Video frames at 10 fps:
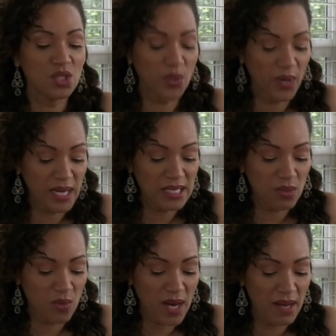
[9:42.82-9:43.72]
Torn is
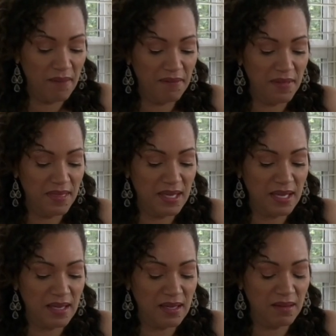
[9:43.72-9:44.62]
one of
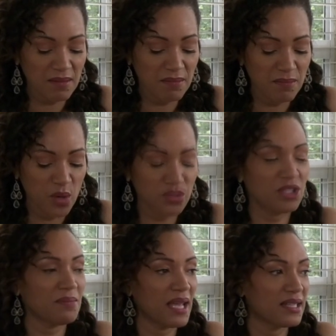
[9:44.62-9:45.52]
the
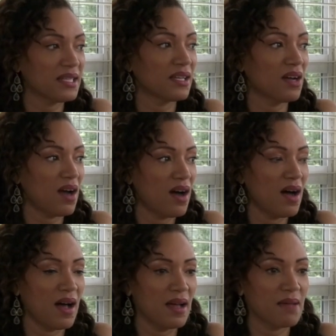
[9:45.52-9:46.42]
most demanding,
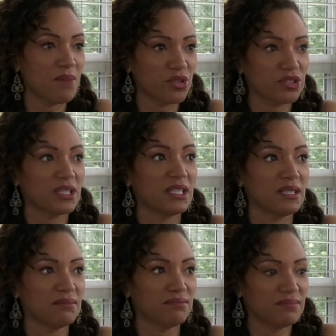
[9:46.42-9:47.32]

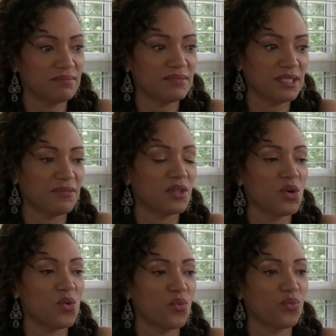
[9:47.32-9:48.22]
emotionally
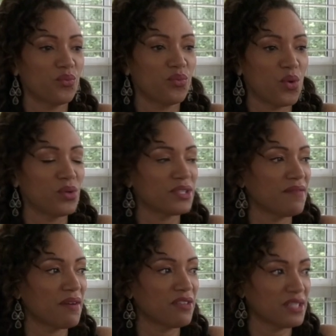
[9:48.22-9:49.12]
difficult roles
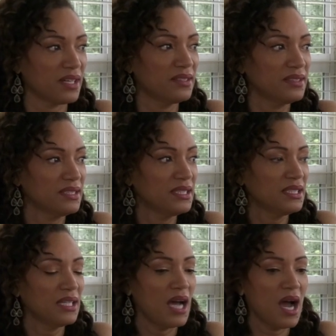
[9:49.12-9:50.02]
I've ever done.
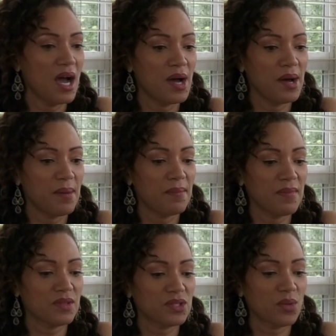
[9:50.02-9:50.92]

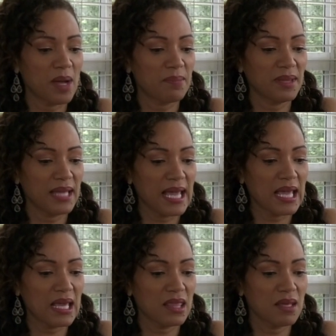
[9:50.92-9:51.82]
So I
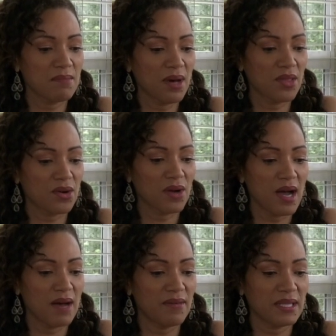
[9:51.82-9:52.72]
play the
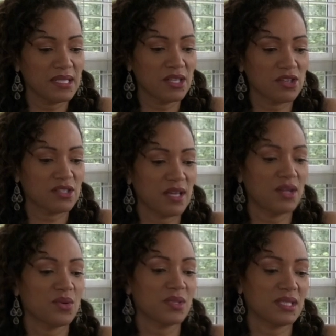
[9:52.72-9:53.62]
mother of a teenage son
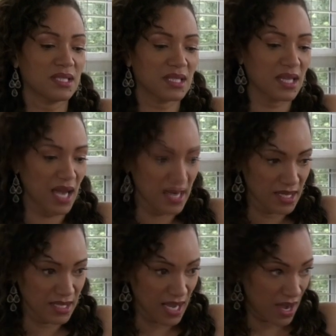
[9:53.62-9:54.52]
who was
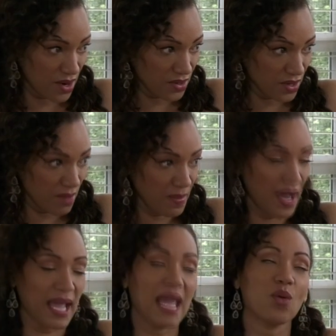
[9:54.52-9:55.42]
gunned down
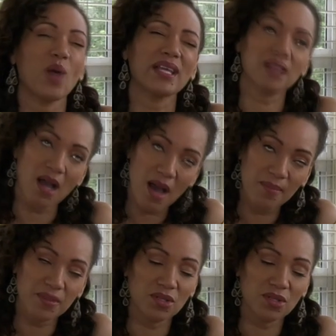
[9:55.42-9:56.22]
by a white cop.